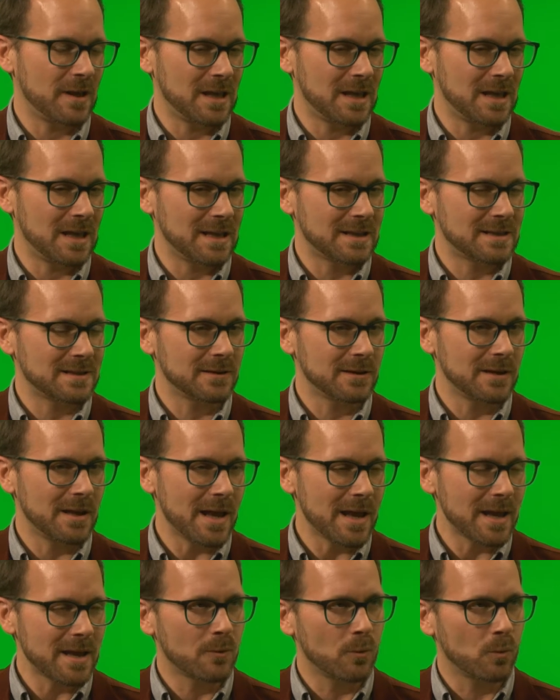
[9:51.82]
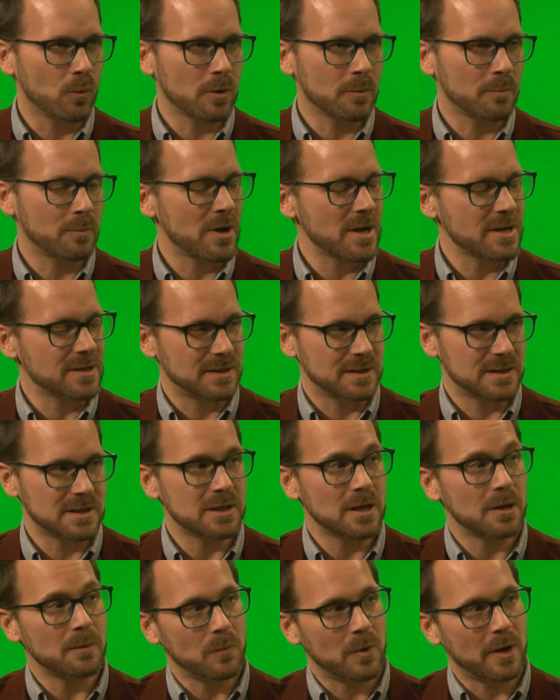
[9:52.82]
it's like WordPress in
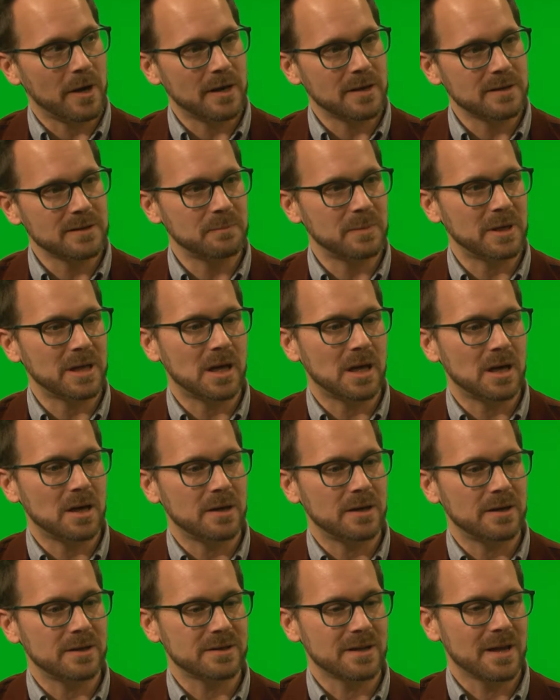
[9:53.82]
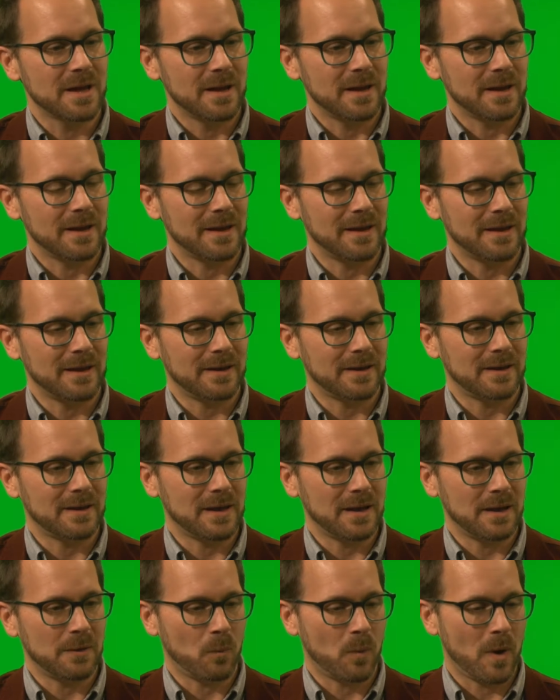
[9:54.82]
some ways, because
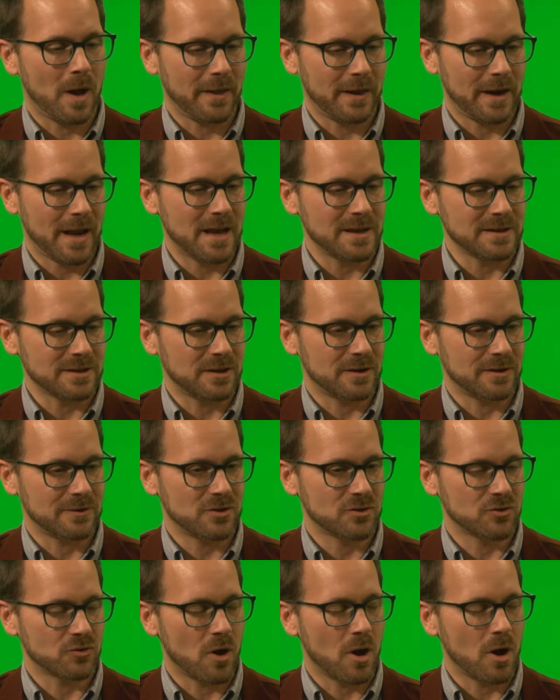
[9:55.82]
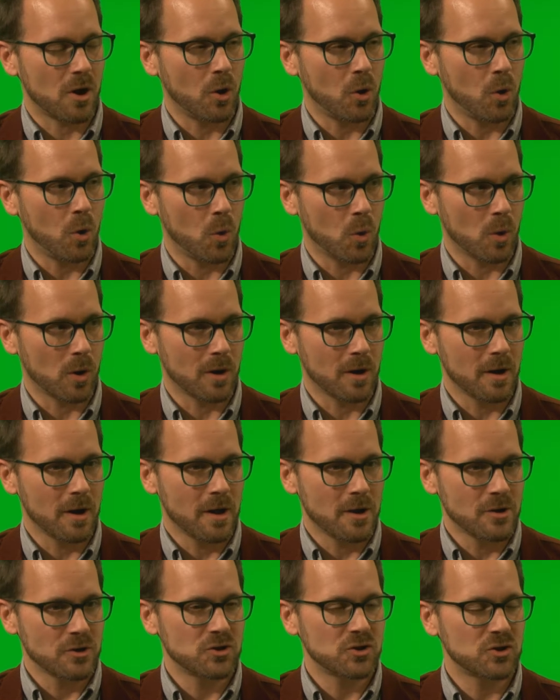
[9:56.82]
while it has a strong core,
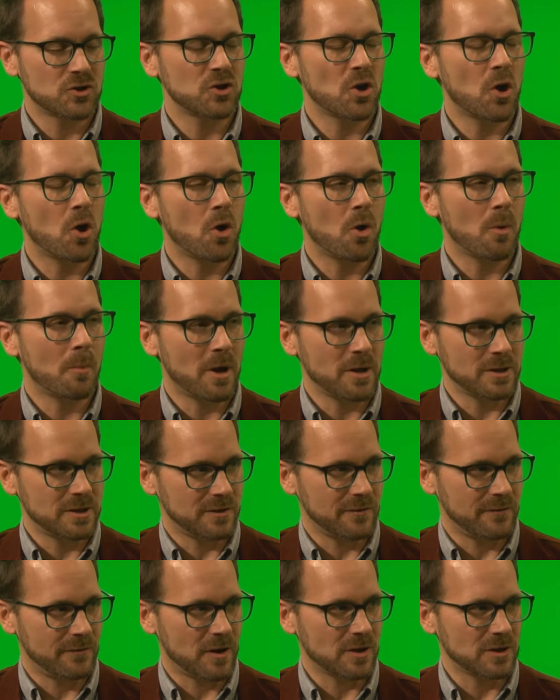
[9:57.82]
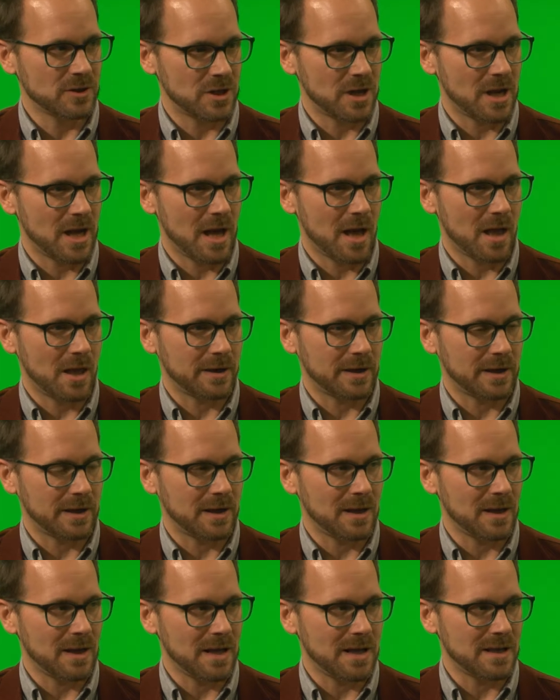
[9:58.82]
so much of the functionality
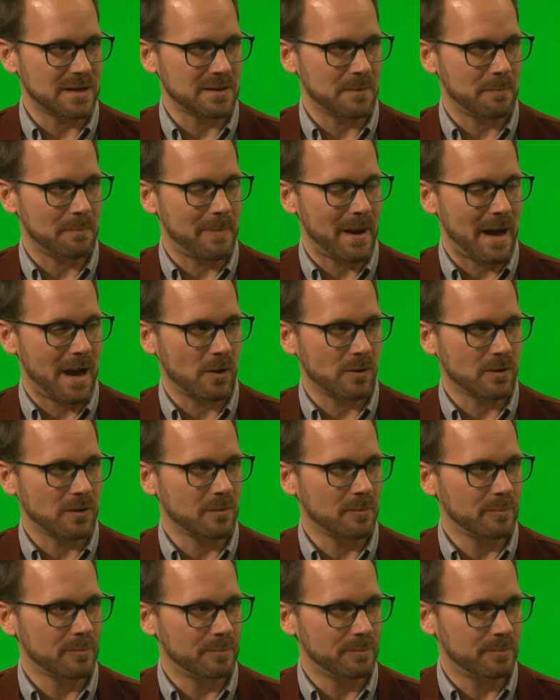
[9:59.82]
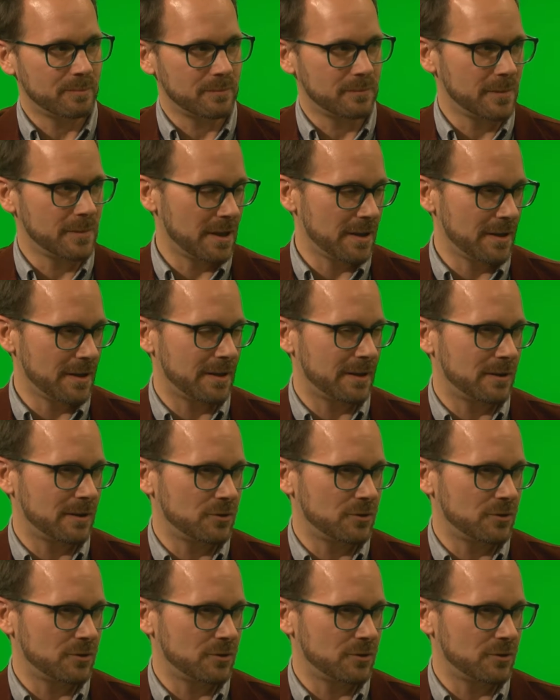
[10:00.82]
is about in